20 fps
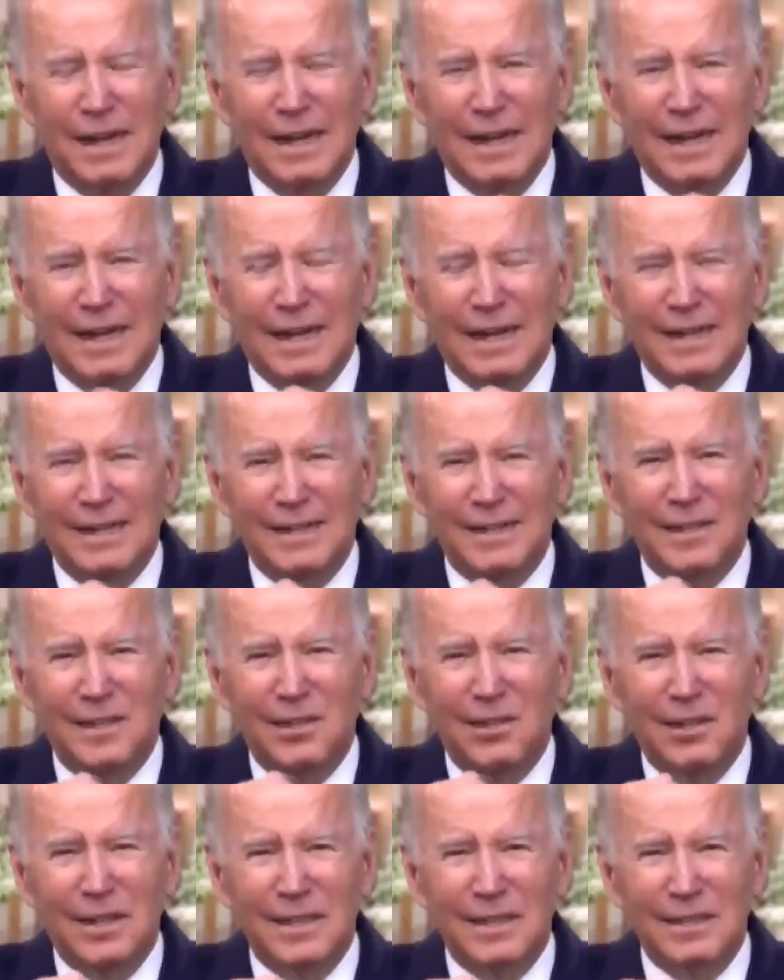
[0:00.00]
I, you
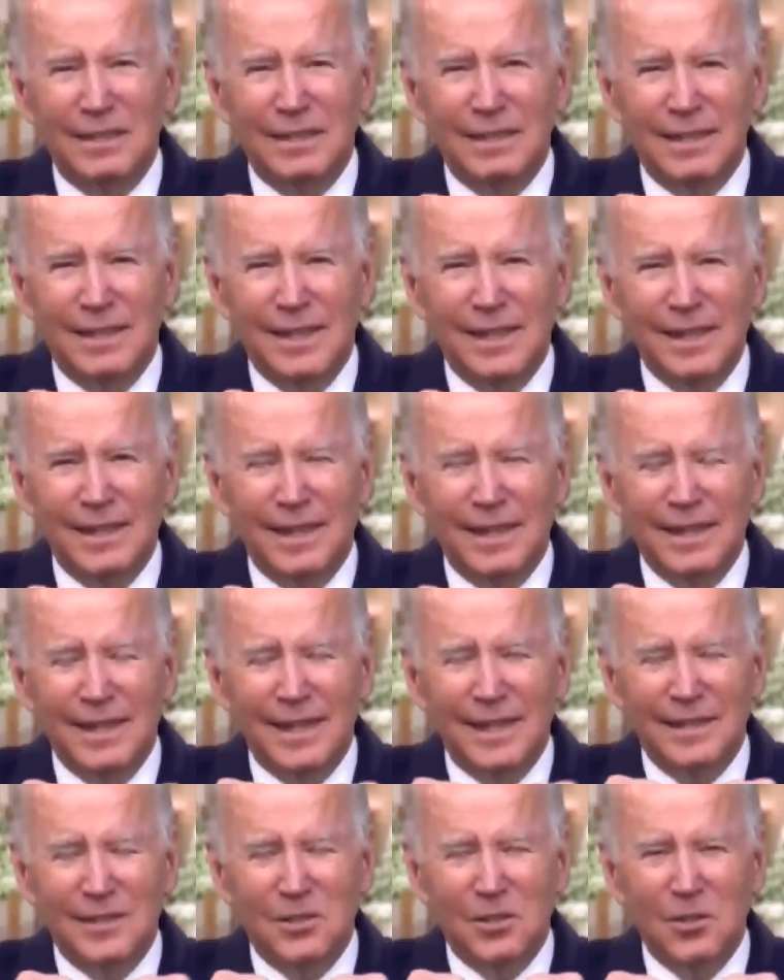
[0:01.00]
know, I again, I
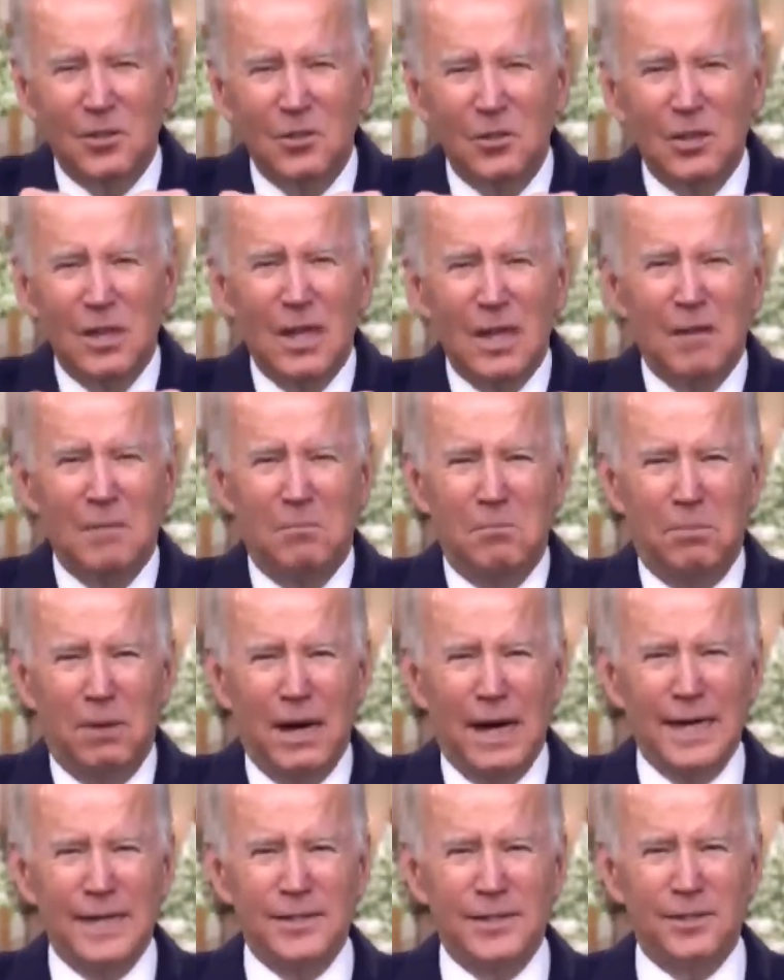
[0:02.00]
get told,
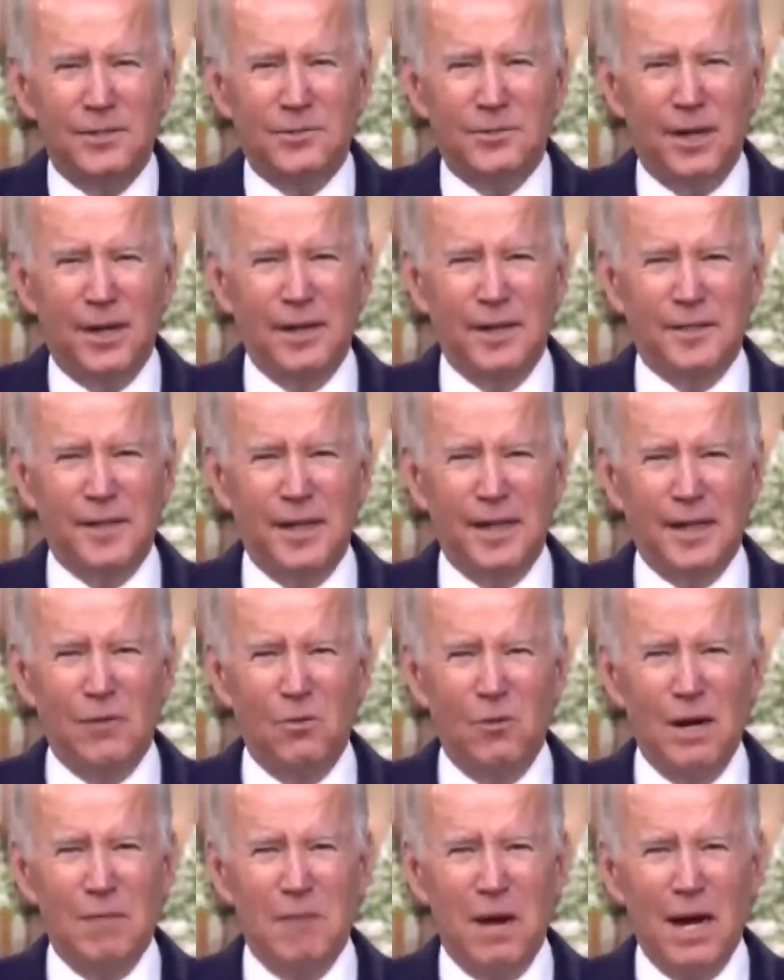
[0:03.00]
Biden, you're trying to take
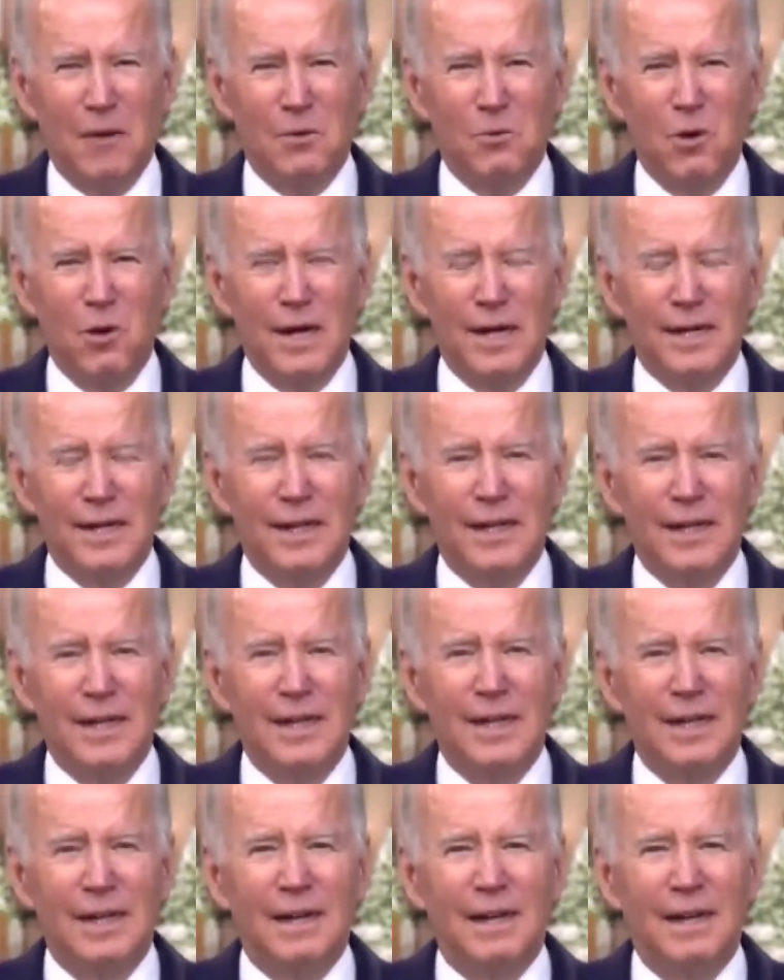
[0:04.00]
away my right.
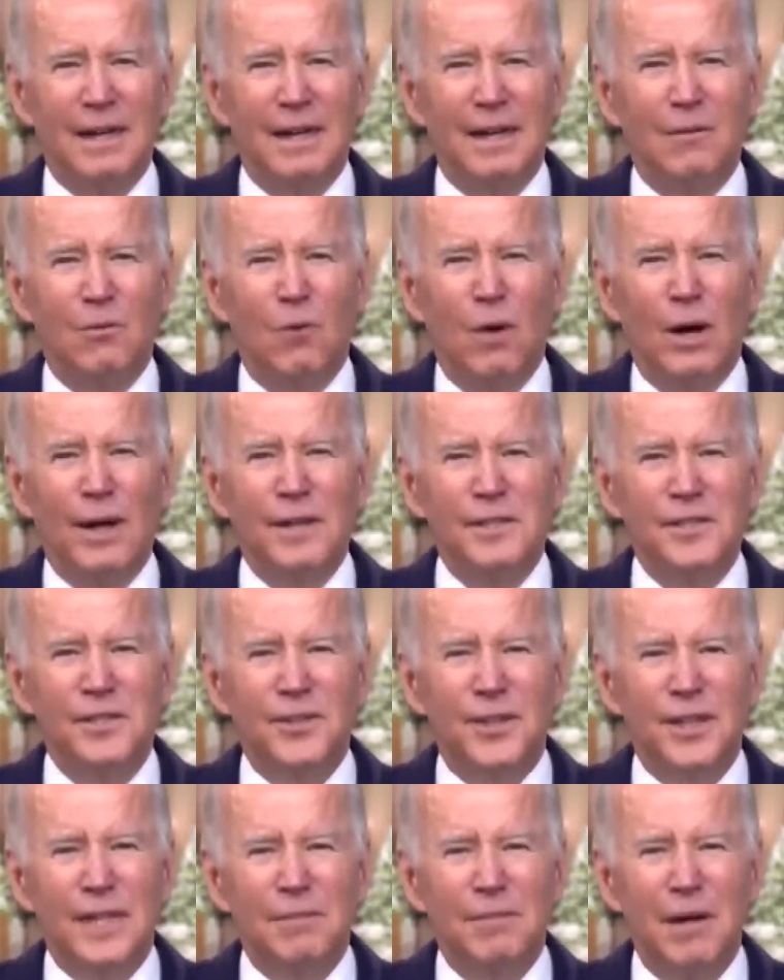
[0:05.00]
Why don't you
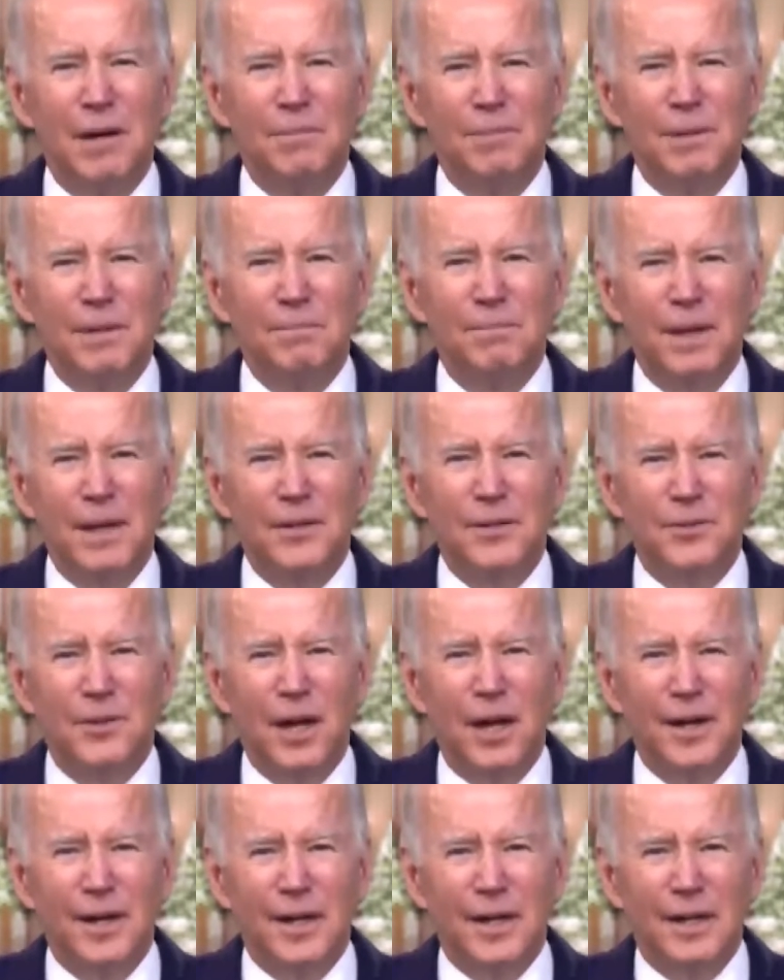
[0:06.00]
think about being
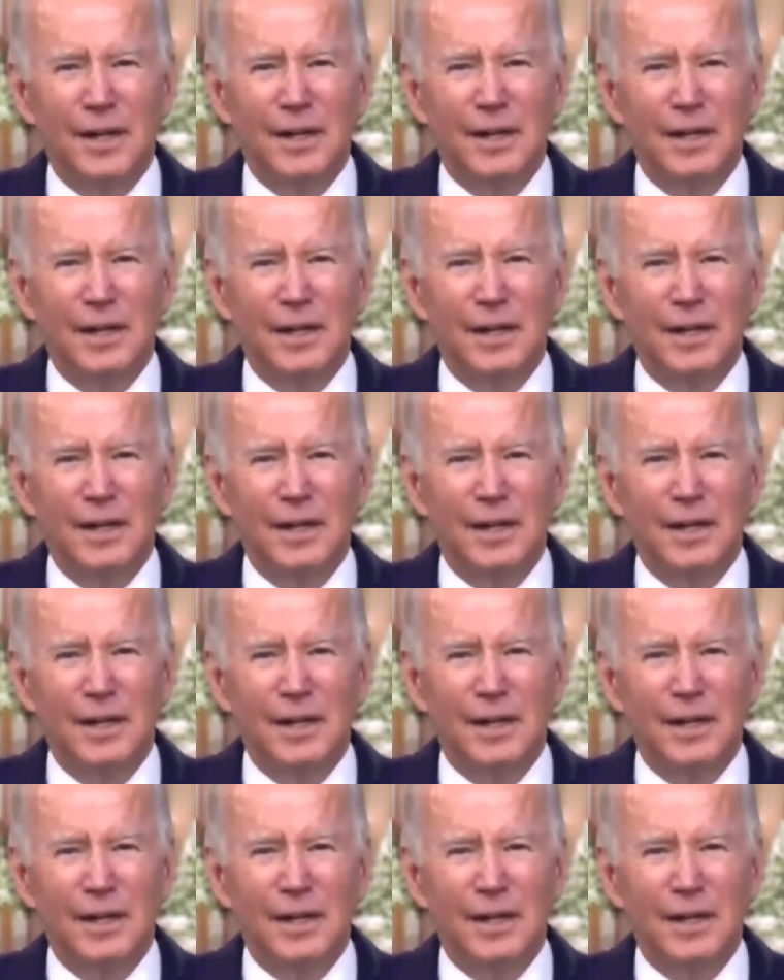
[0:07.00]
patriotic?